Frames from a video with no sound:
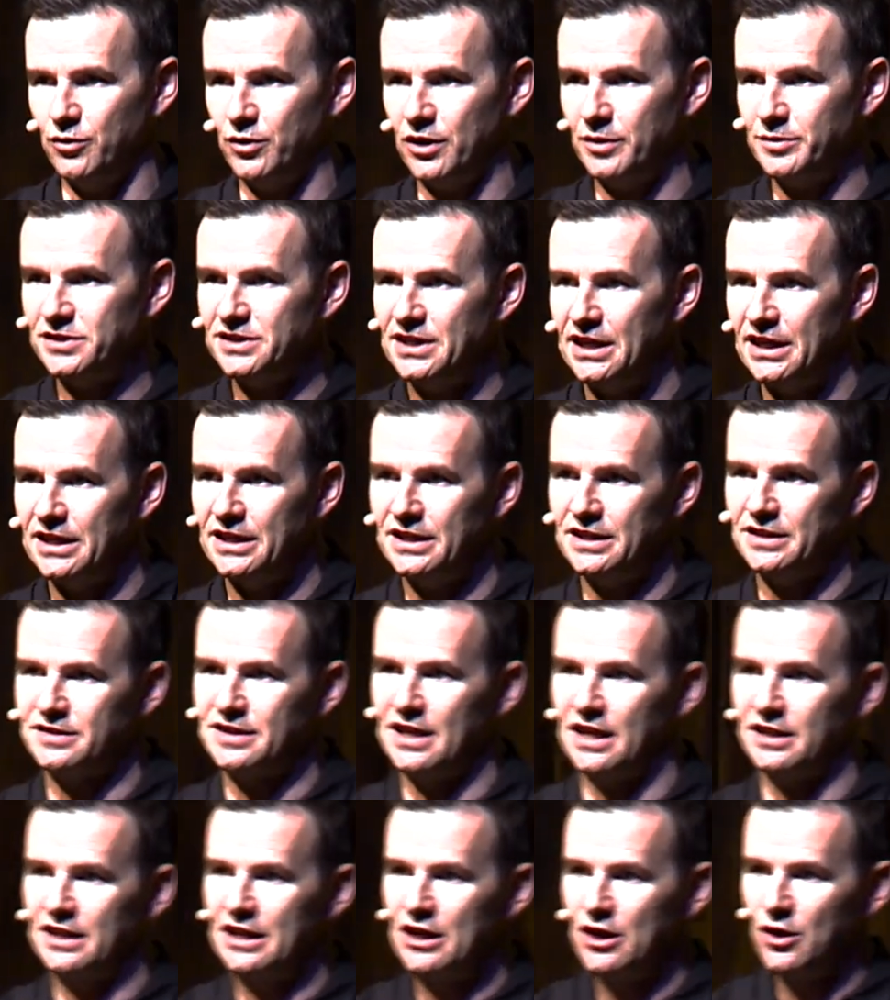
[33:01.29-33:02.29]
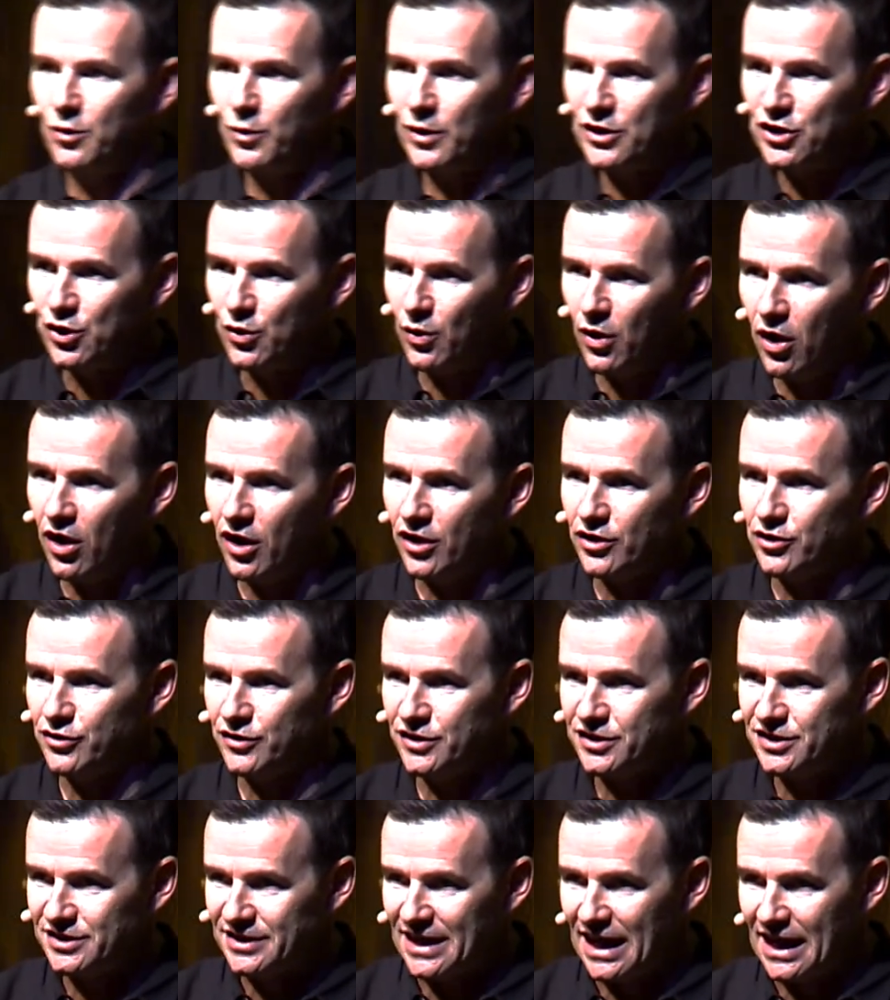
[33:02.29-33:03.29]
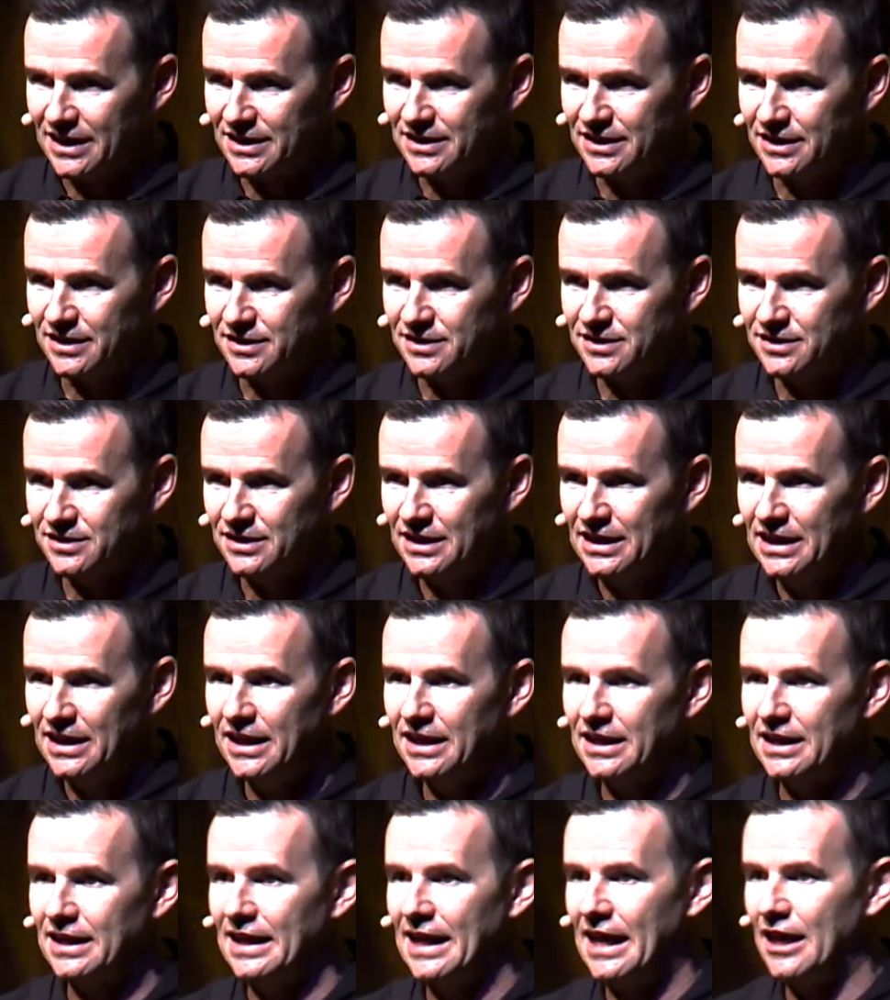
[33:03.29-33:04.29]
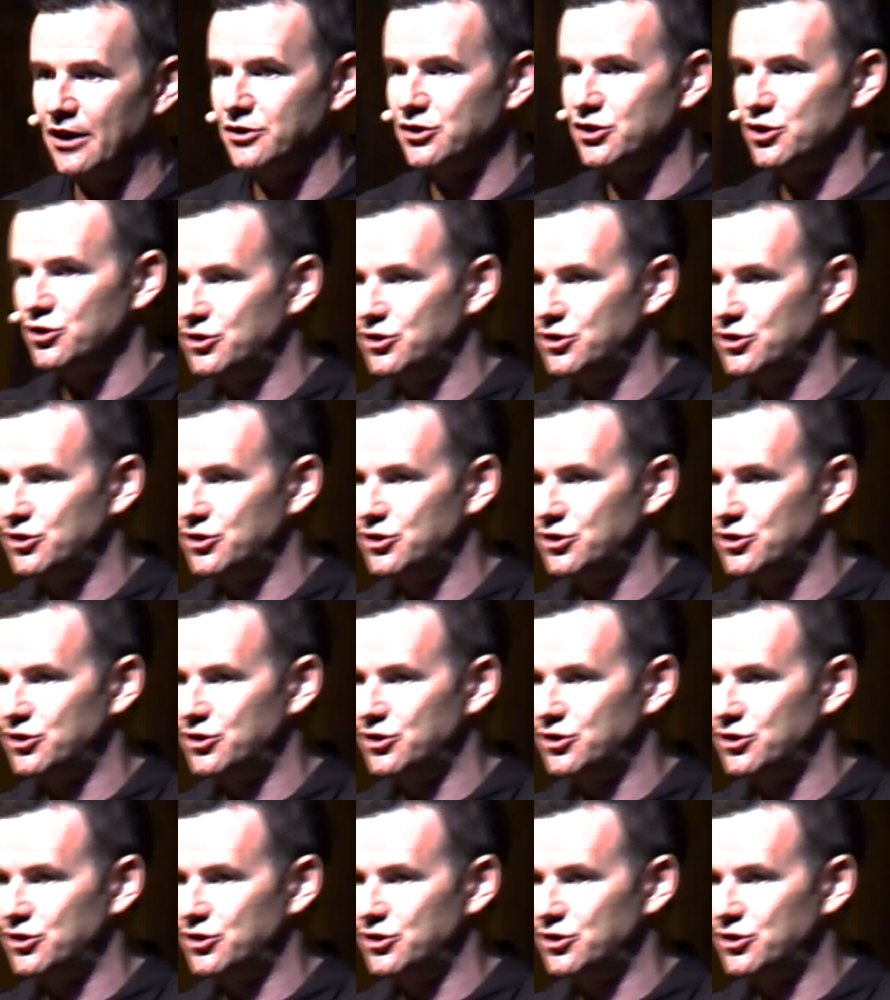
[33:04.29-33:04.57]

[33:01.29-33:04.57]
What I'm saying is that when you honor the sadness, it allows